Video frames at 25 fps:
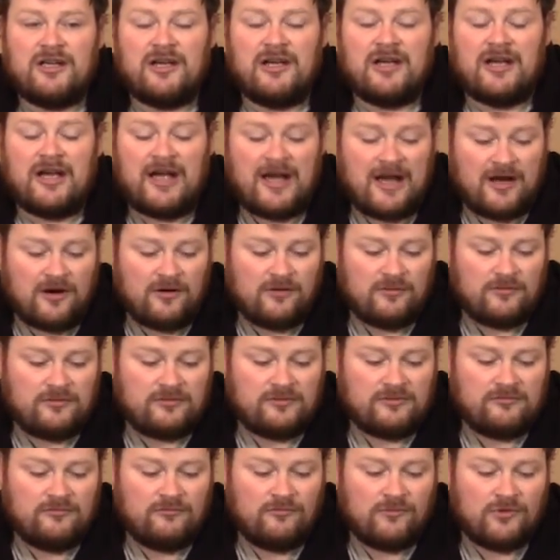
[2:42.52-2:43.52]
how
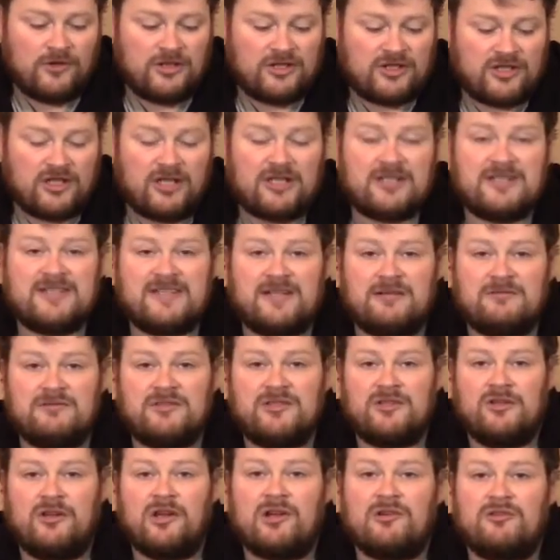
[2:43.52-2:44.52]
one shot sounds to
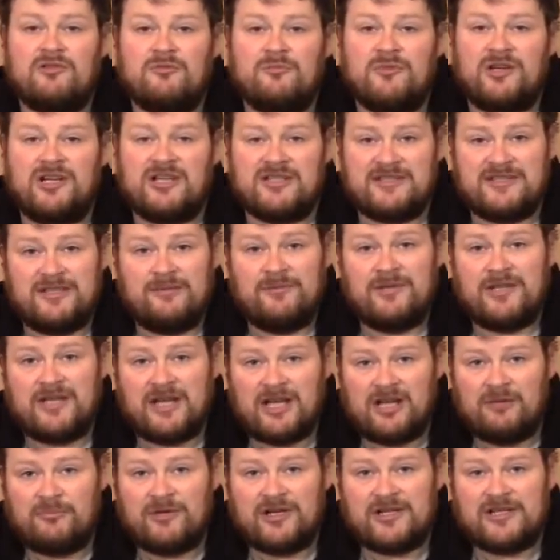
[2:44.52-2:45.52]
the other, because they'll be
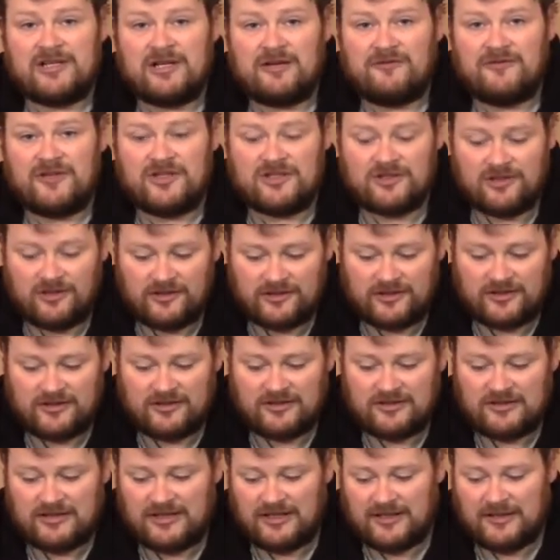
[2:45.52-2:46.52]
calibrated off each other.
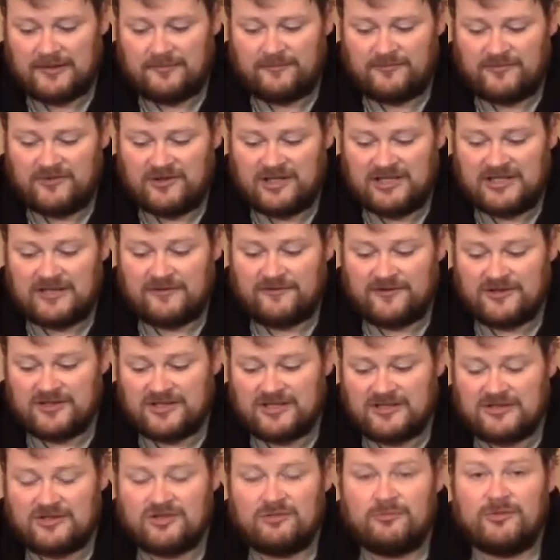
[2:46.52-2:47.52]
The
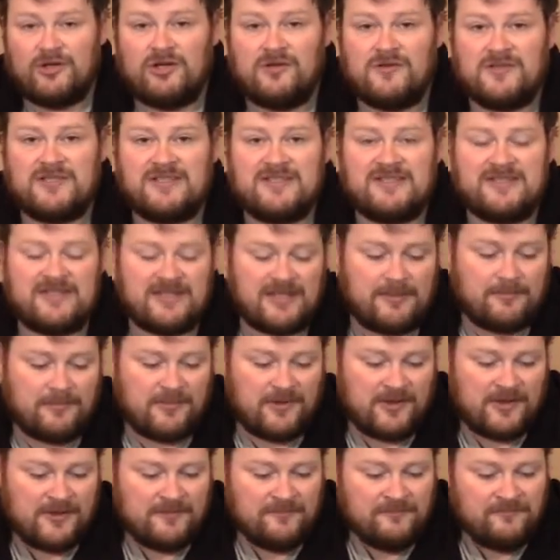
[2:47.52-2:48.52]
differences should be always the same.
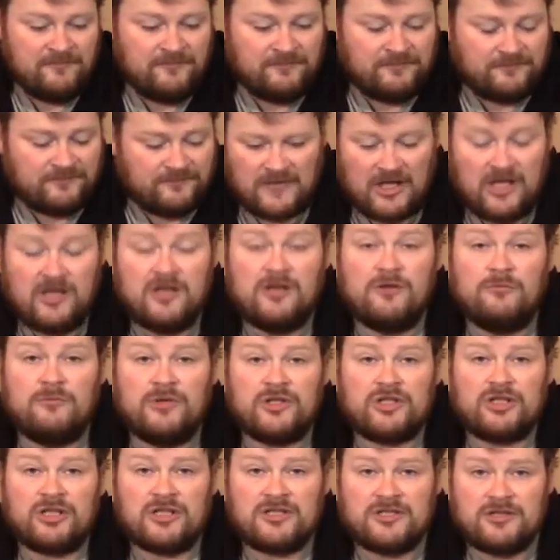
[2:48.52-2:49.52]
We
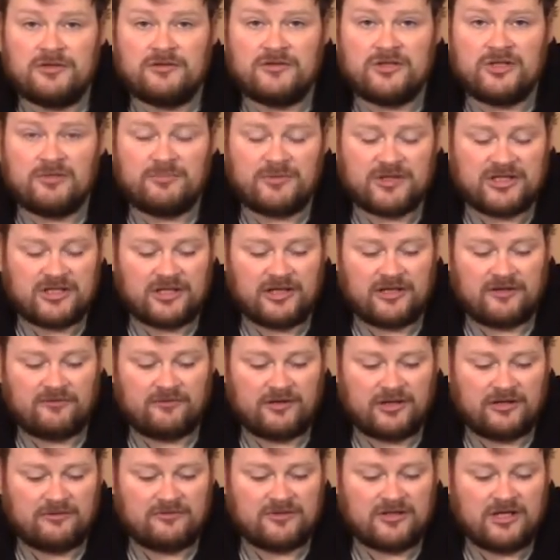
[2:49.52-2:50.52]
shot 2 supersonic
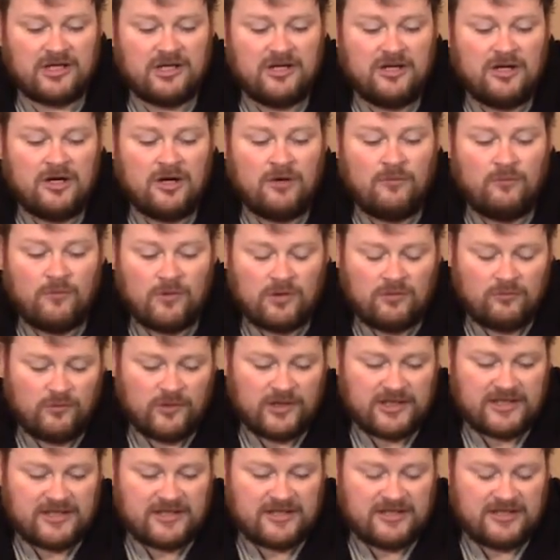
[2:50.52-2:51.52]
rounds, one
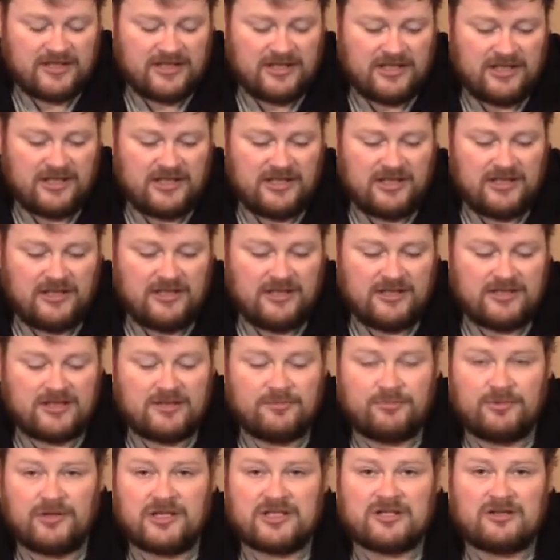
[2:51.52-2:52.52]
with the
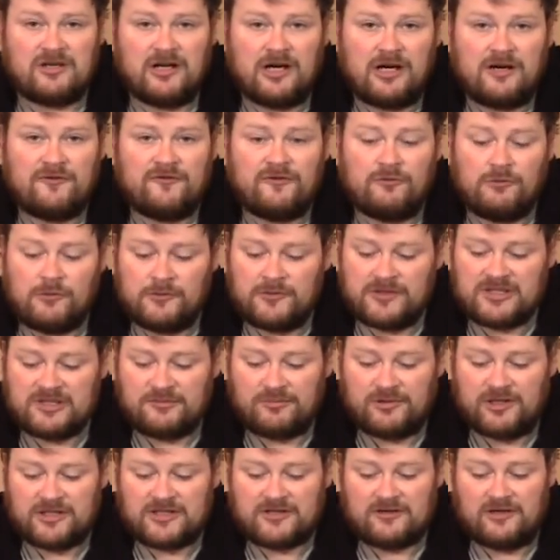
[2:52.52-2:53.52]
suppressor off and one with
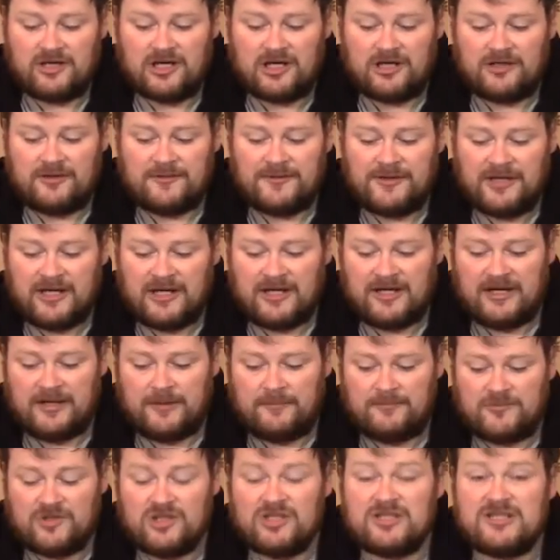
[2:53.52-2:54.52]
suppressor on,
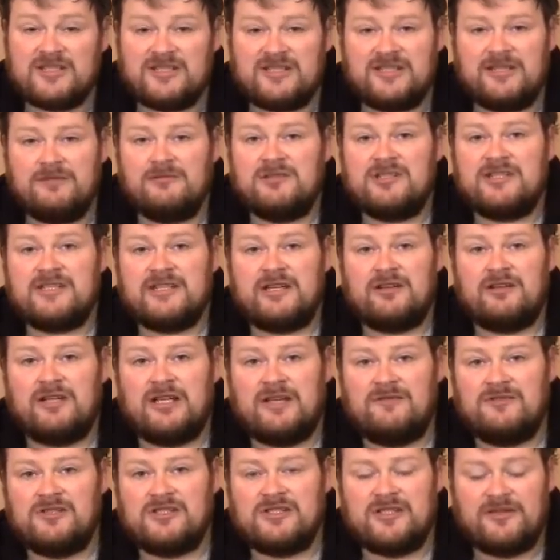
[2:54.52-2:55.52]
just to see what the sound
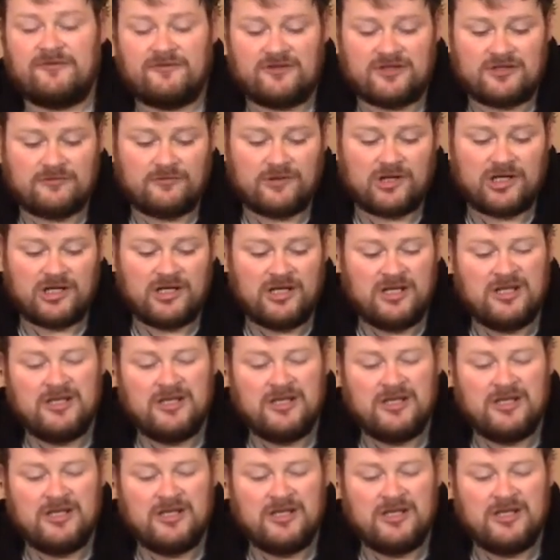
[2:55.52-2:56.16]
levels difference were.